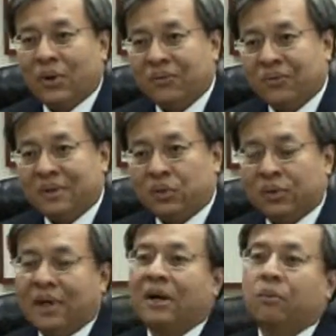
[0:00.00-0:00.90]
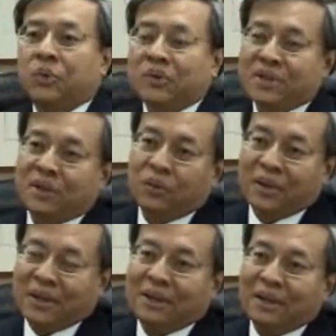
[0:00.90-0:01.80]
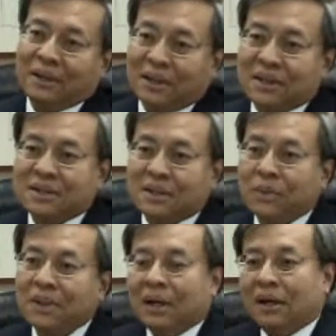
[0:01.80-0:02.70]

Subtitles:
reference could help to generate another customer.